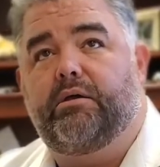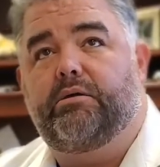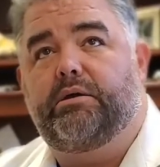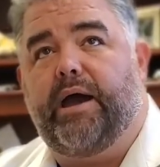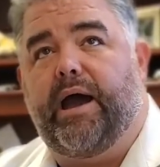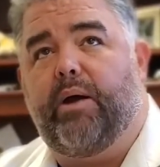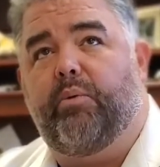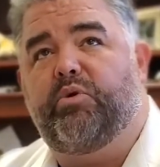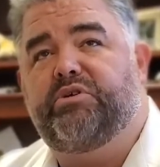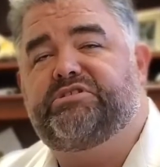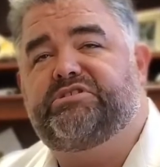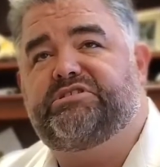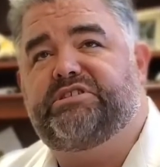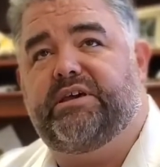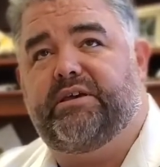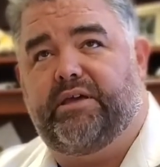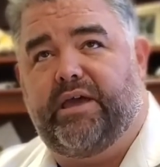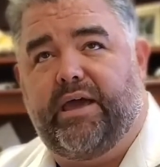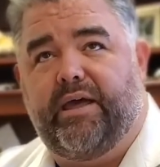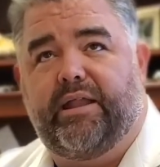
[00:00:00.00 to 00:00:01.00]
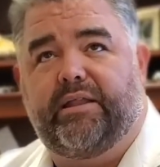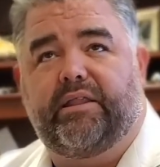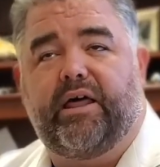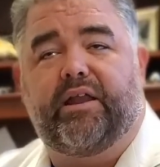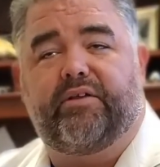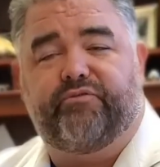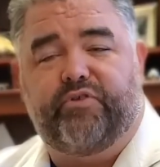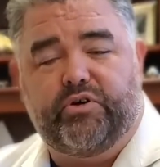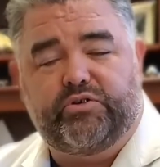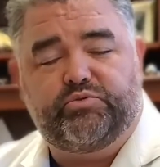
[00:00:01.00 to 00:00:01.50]
I wouldn't say. Yeah, a lot
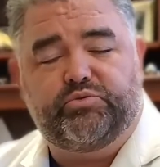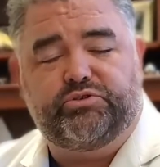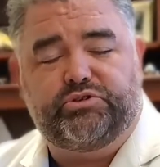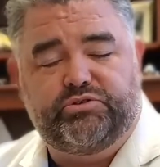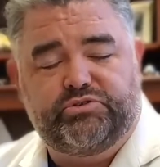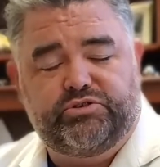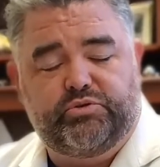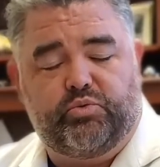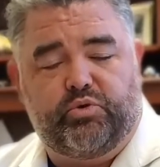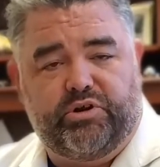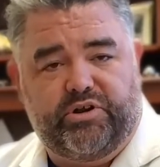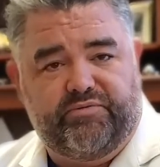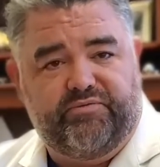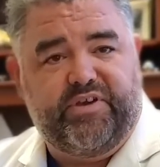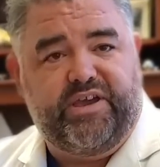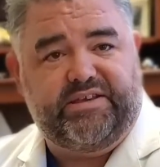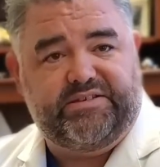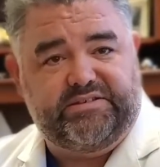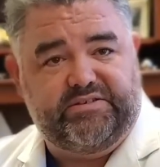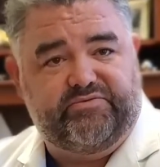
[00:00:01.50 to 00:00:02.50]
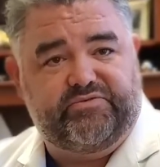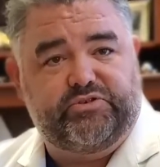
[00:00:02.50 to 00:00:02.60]
of folks will use the word invasive.